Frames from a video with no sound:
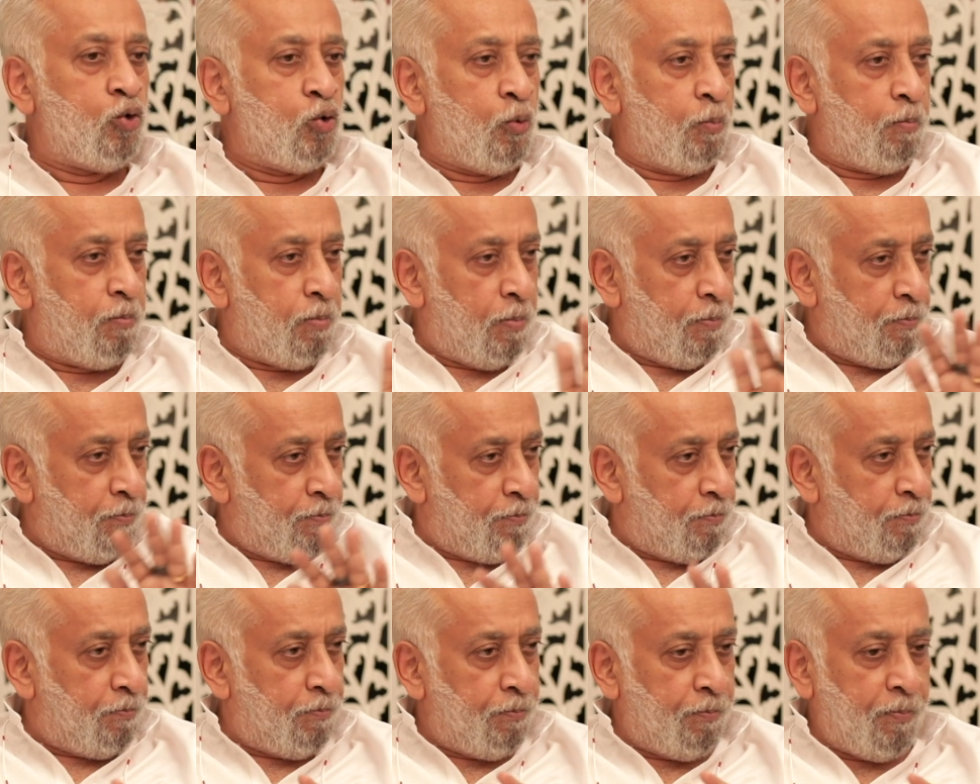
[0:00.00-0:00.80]
to
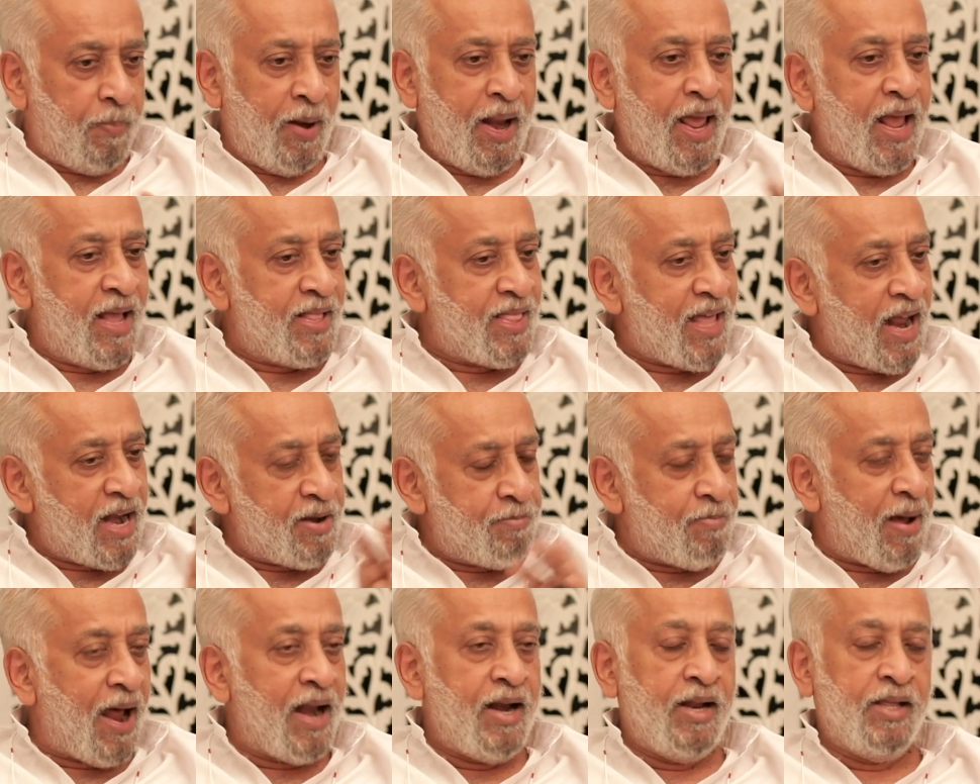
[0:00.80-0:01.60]
play that
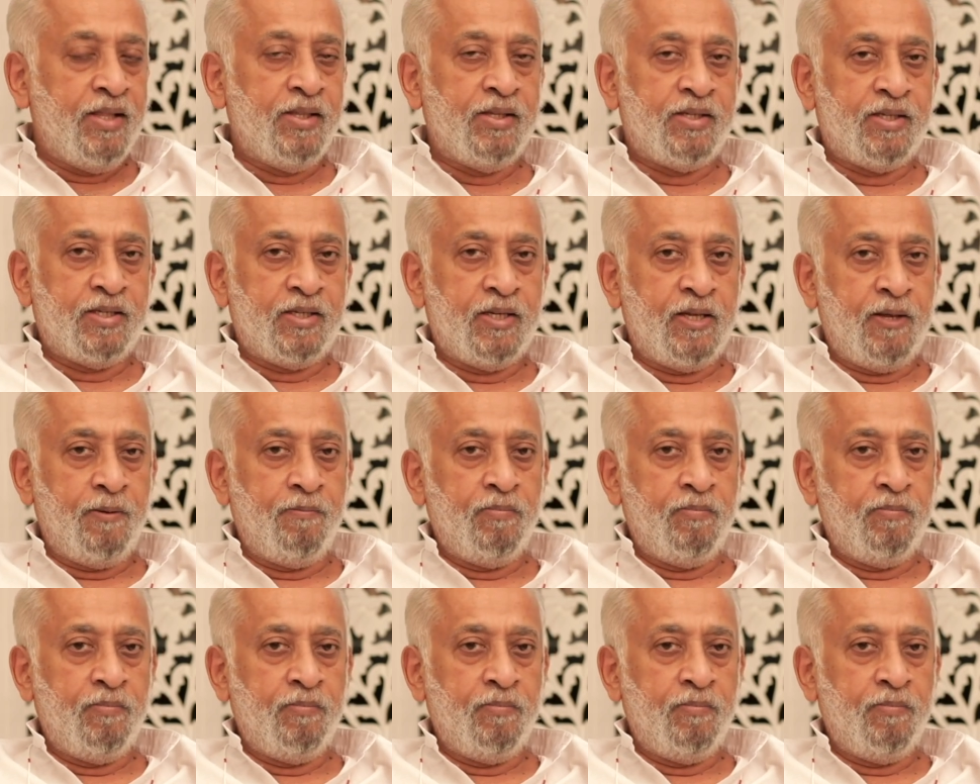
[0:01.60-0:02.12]
balance,